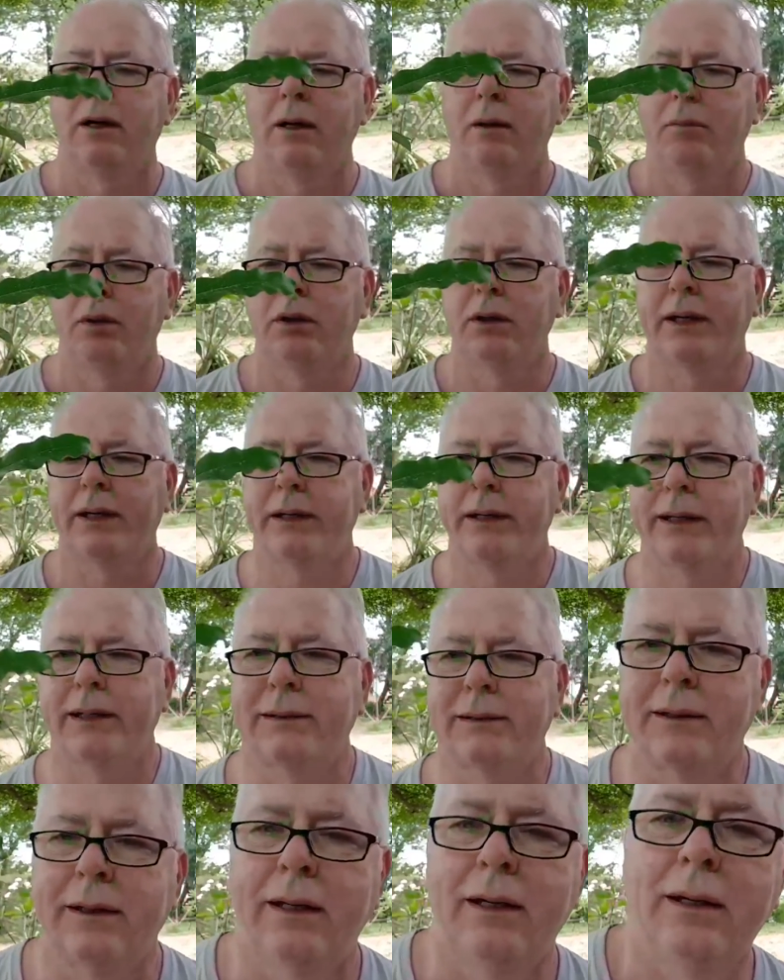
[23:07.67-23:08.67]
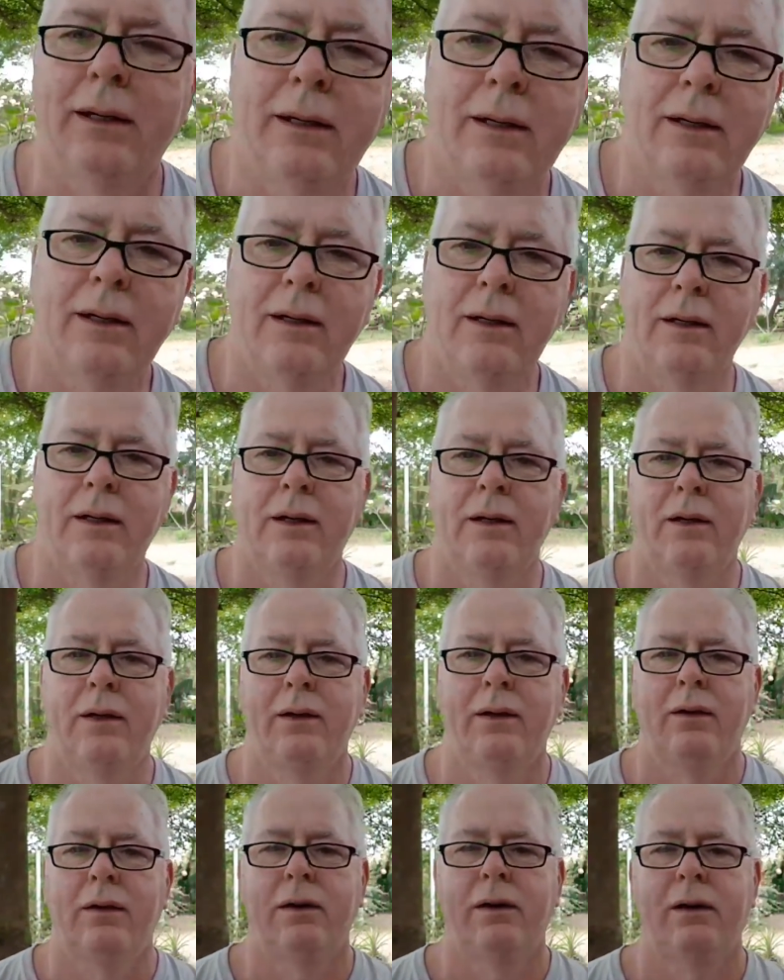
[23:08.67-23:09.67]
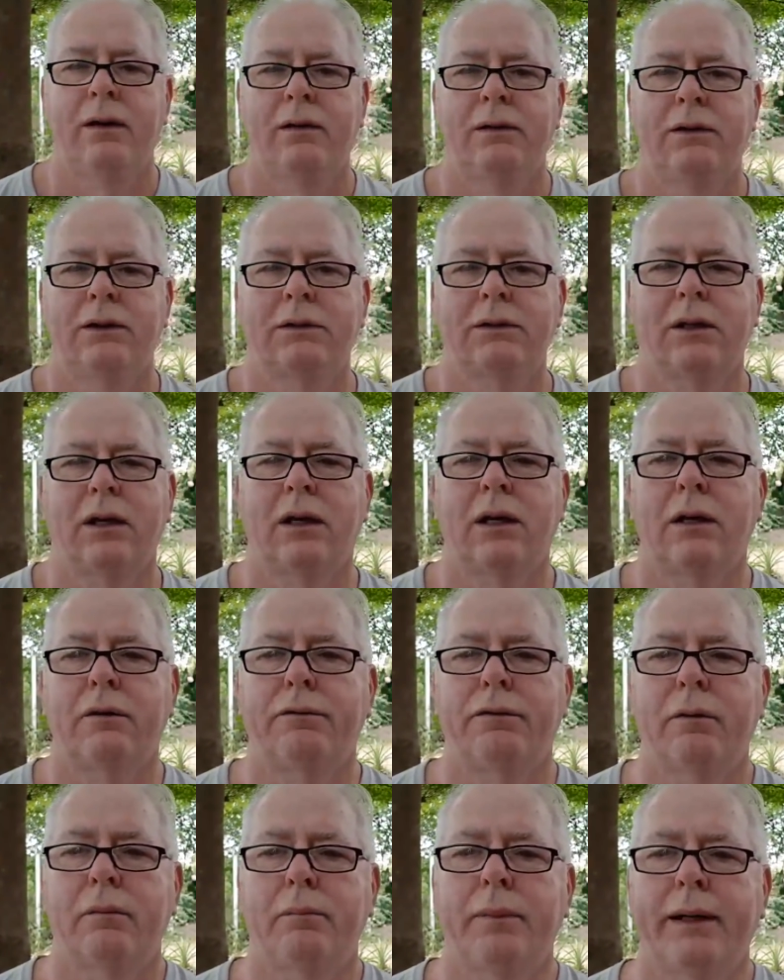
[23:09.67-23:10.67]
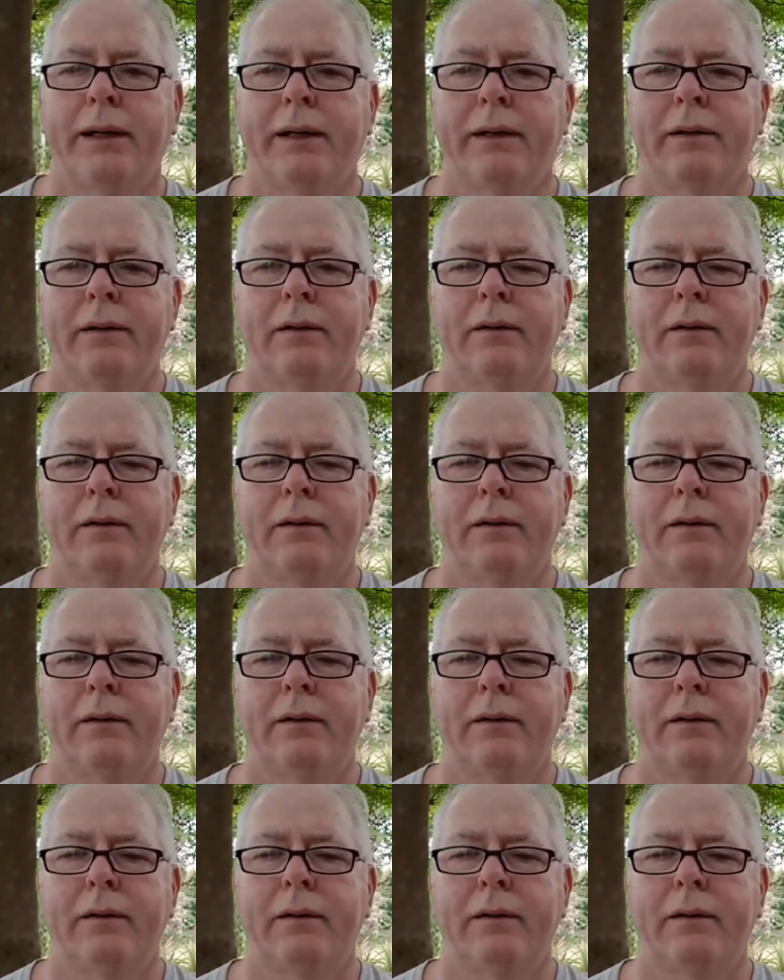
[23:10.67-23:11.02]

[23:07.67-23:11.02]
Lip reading: But look at this. Just got up from bed.